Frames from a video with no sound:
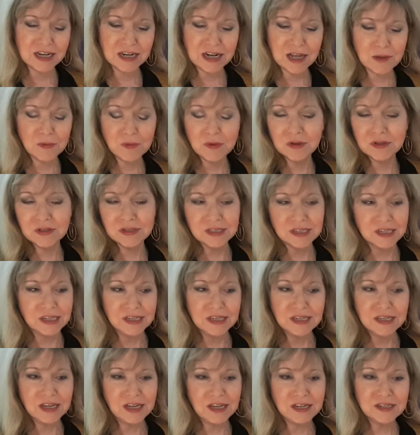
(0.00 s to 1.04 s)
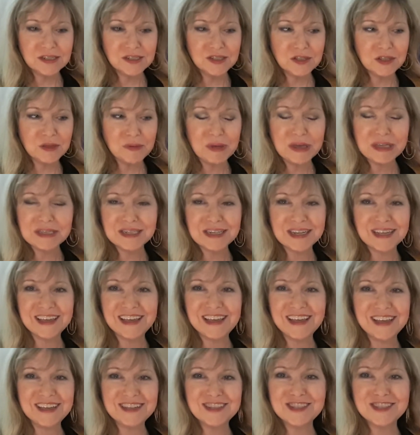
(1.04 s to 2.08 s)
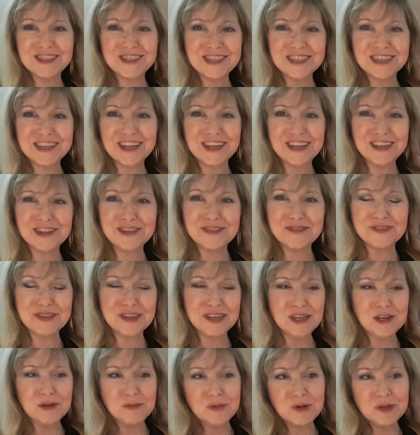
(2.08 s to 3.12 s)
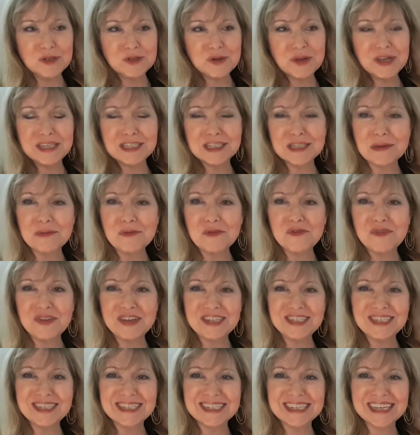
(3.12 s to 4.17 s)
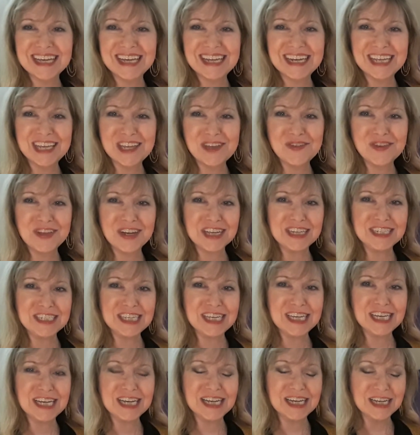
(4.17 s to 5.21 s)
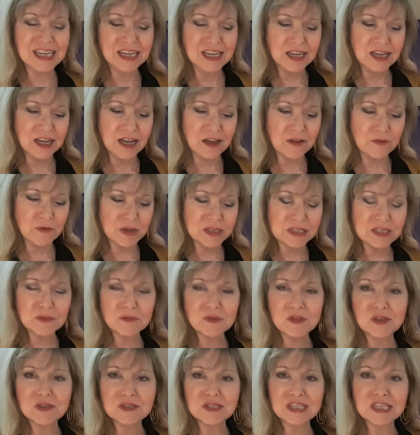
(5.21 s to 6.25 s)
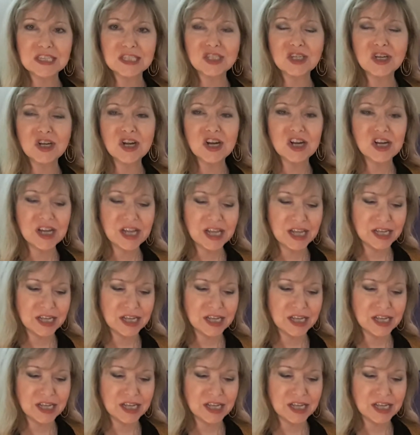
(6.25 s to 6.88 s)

And I will, I'll do the best I can just to kind of portray some of it, just to kind of give you an idea of what some of those things are.